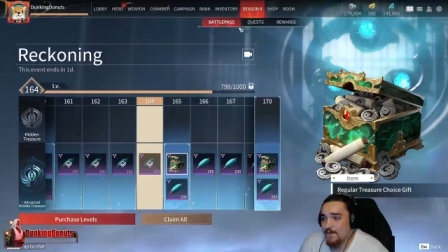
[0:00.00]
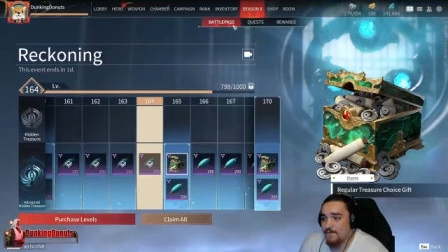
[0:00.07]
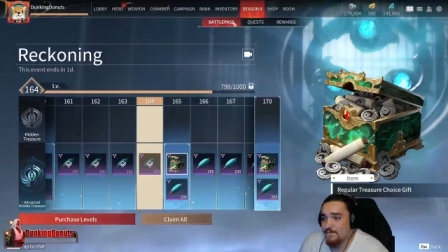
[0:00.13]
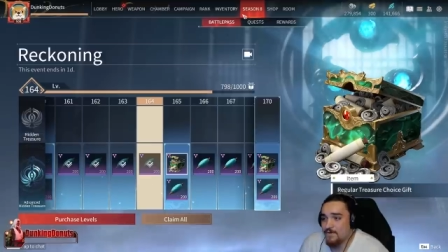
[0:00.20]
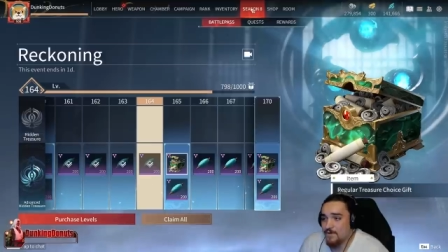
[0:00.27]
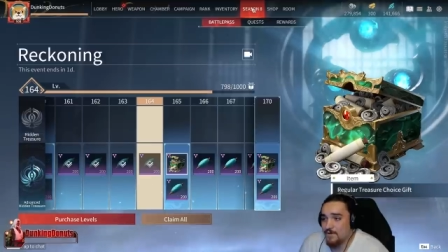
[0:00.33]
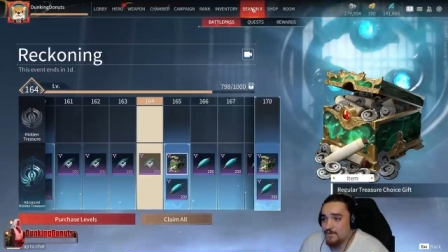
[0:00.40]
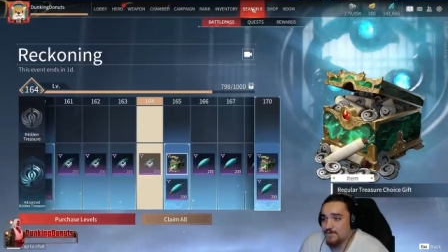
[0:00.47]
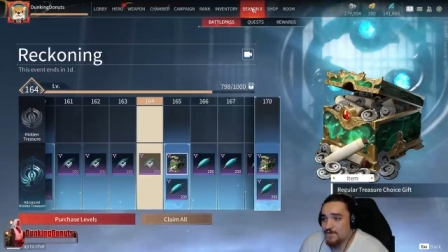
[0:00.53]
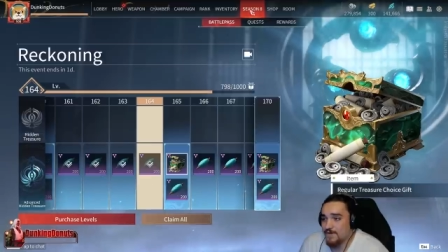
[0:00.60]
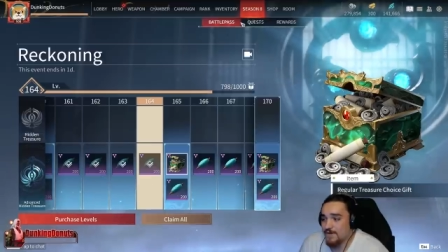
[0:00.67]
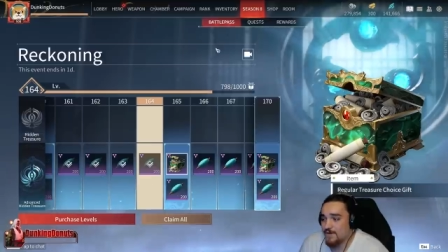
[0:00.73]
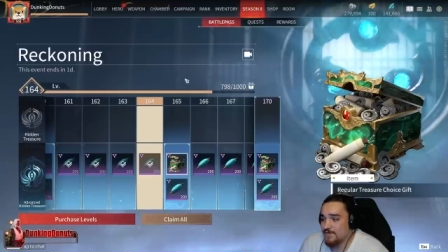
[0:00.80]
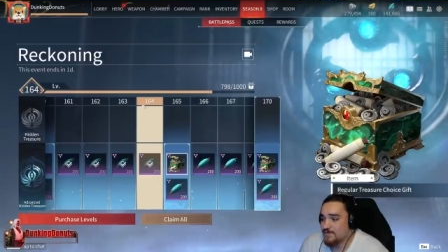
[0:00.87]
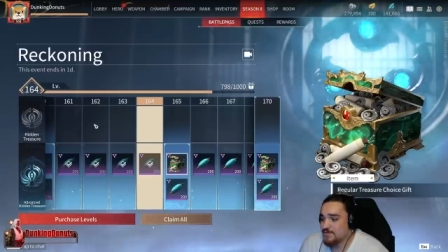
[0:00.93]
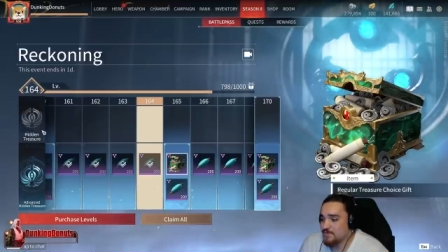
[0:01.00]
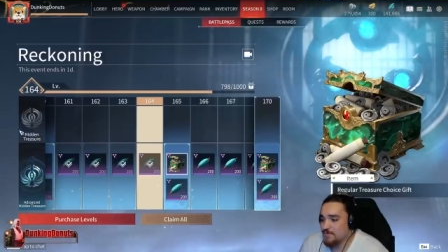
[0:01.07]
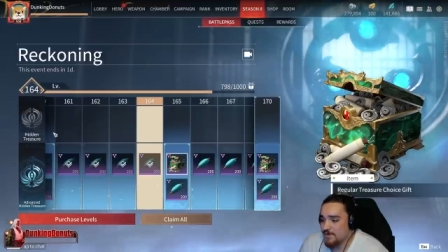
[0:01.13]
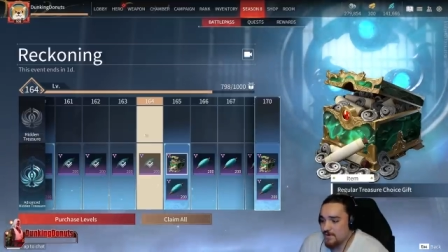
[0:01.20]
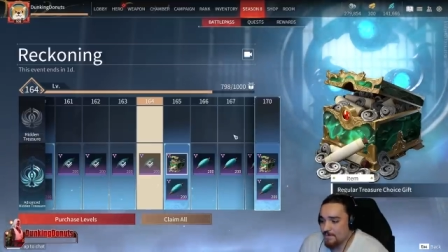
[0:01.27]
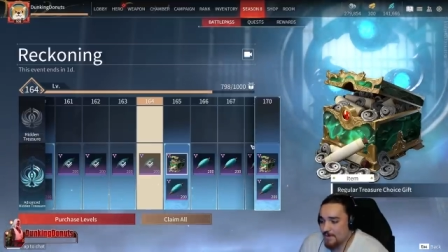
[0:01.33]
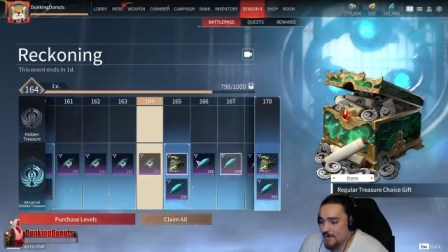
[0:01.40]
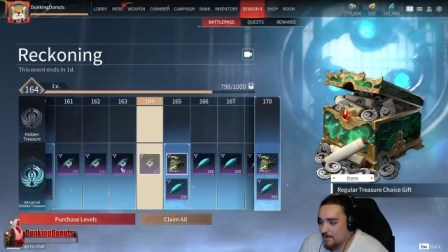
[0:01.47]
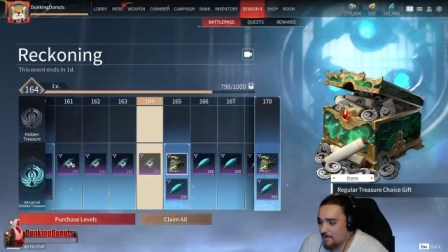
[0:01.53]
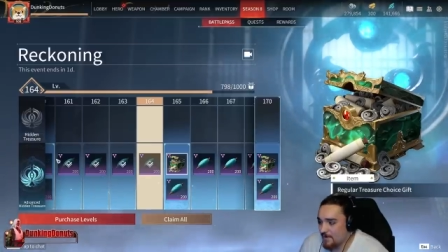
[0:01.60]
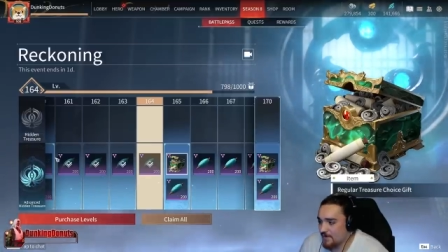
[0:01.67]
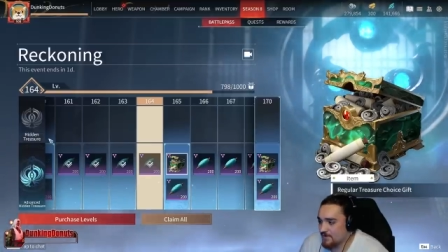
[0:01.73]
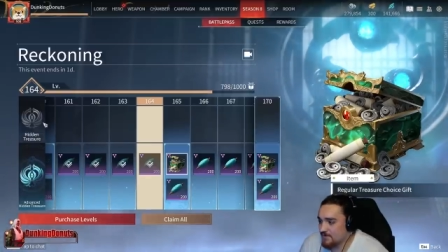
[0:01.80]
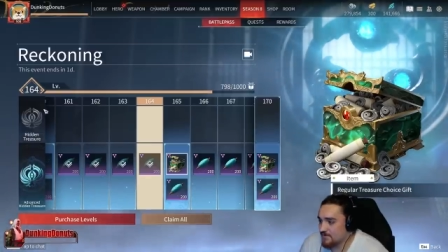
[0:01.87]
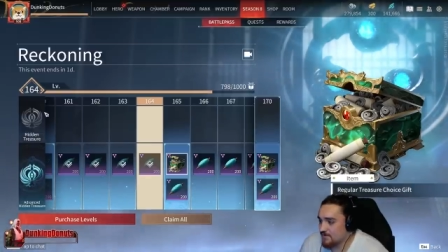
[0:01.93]
If you go to here, this is where your battle
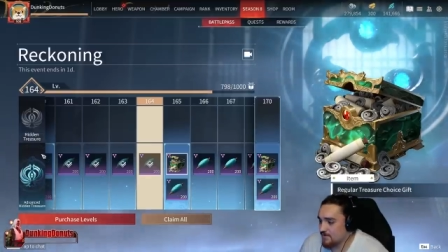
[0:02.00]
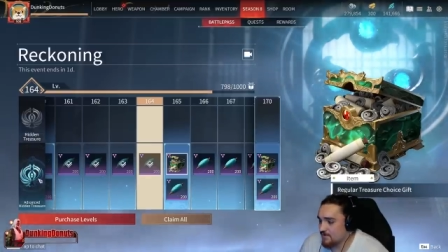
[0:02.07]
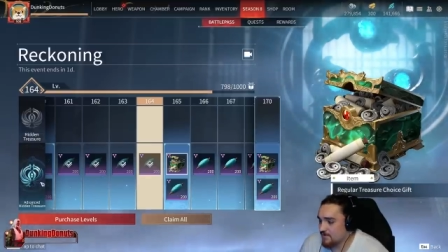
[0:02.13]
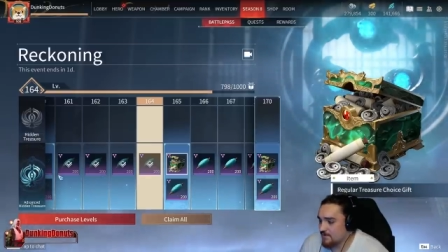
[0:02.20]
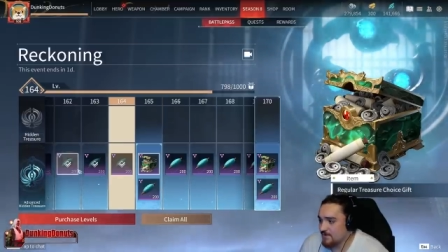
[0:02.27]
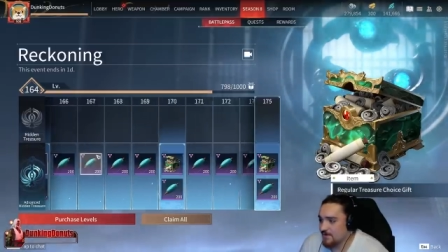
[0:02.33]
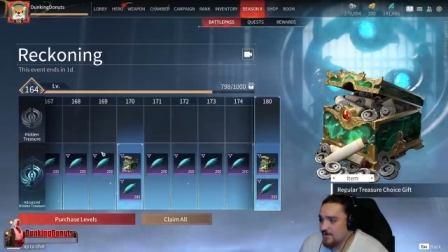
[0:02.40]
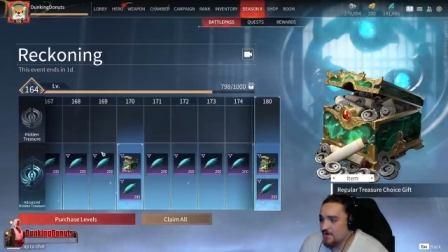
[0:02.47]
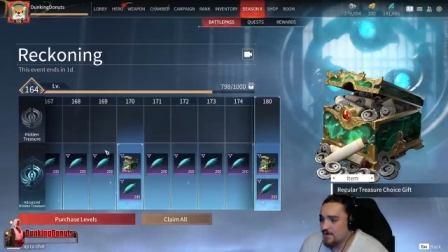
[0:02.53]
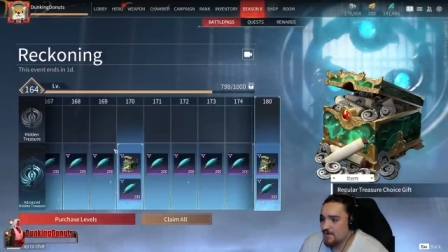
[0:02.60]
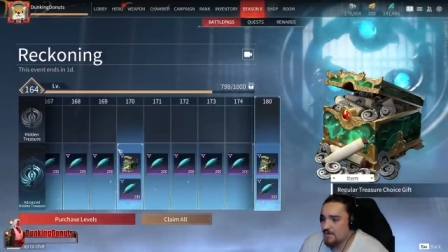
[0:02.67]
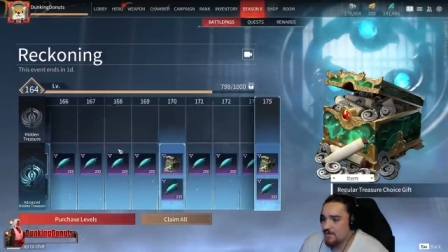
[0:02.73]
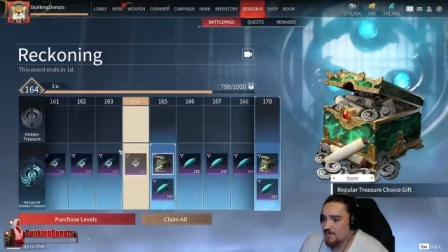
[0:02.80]
pass is going to be